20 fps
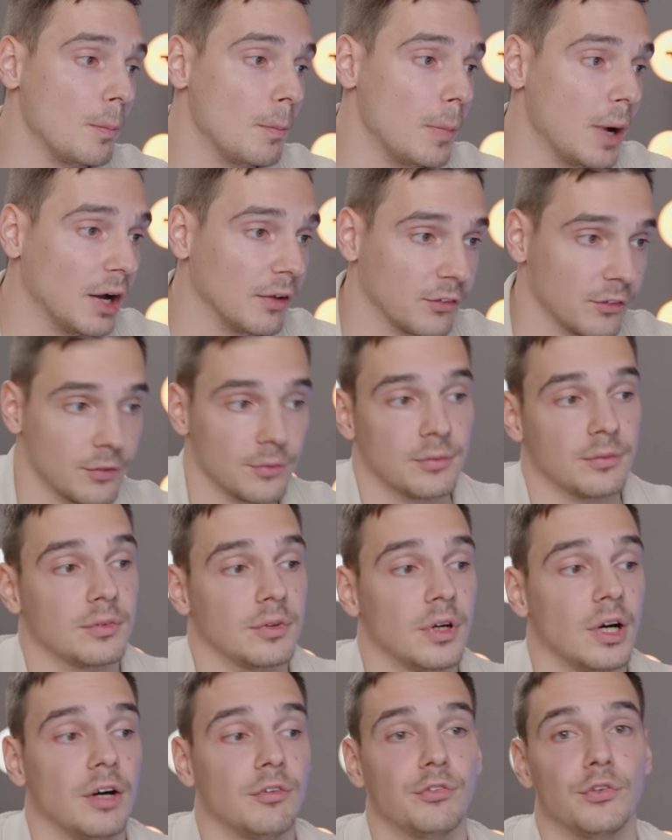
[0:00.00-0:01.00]
but
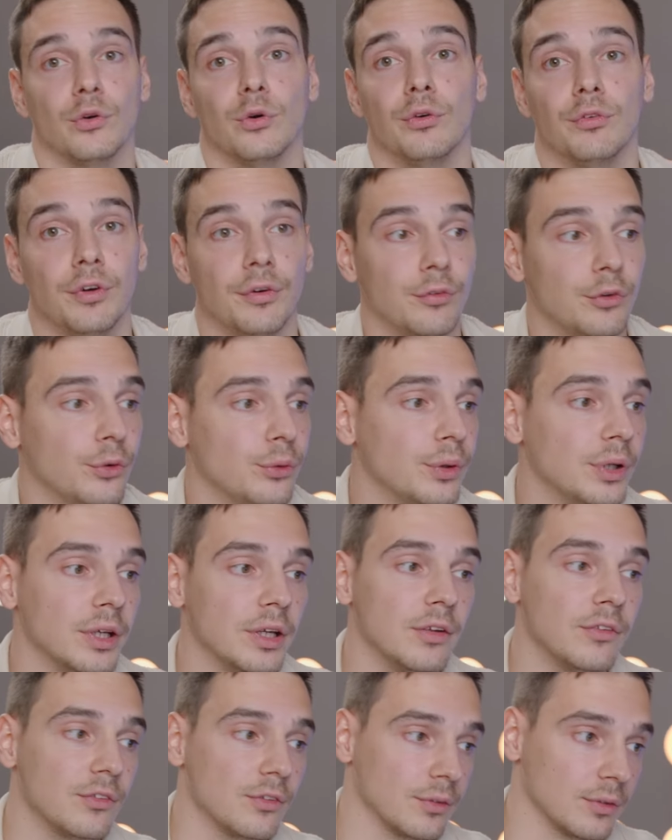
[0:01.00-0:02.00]
after overviewing
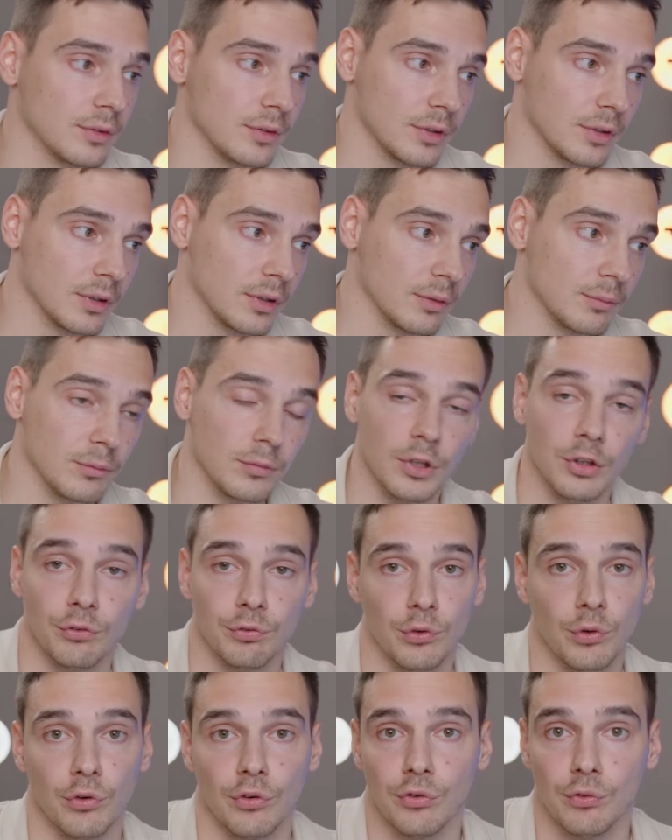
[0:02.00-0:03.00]
it, and
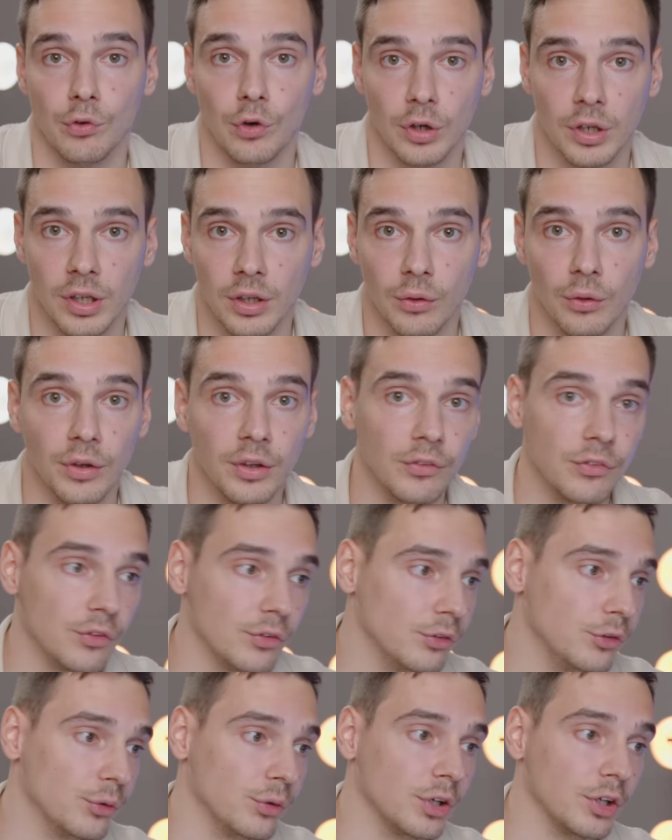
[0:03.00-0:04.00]
of course working on it
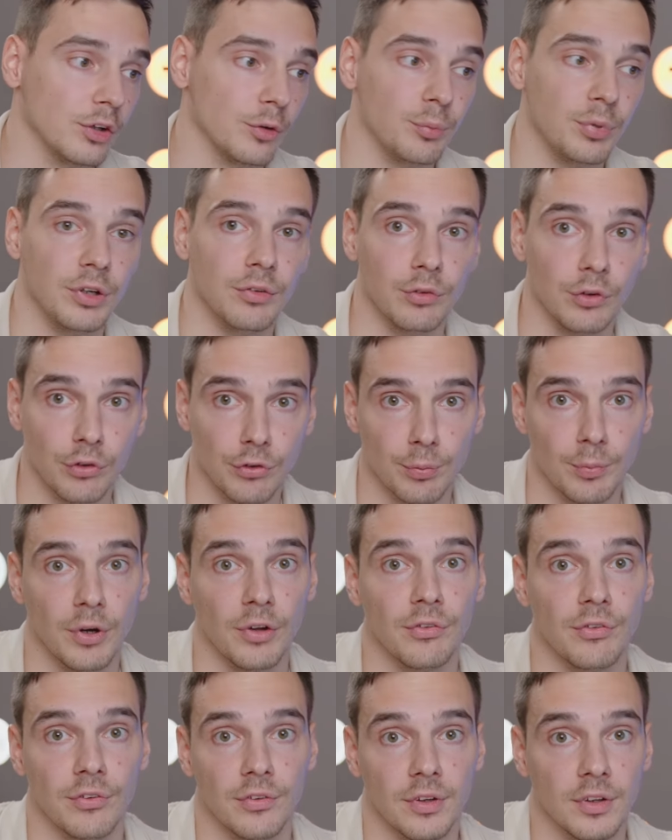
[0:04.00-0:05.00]
during the previous
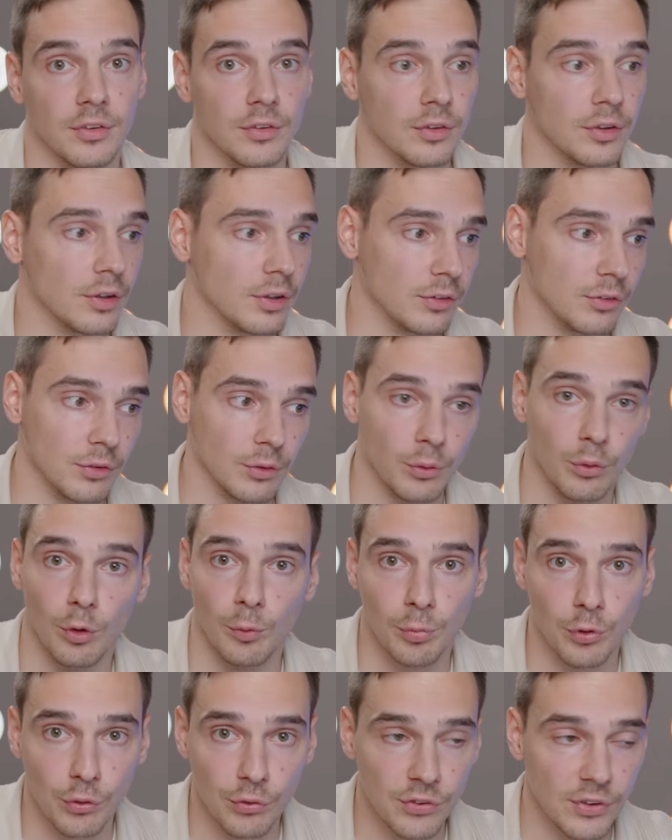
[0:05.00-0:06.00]
months and the whole
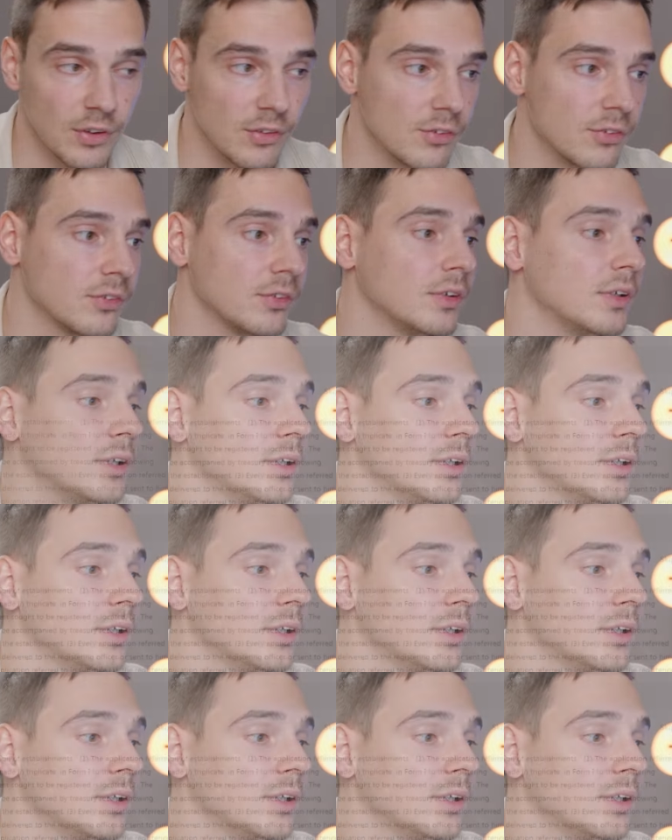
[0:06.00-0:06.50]
process,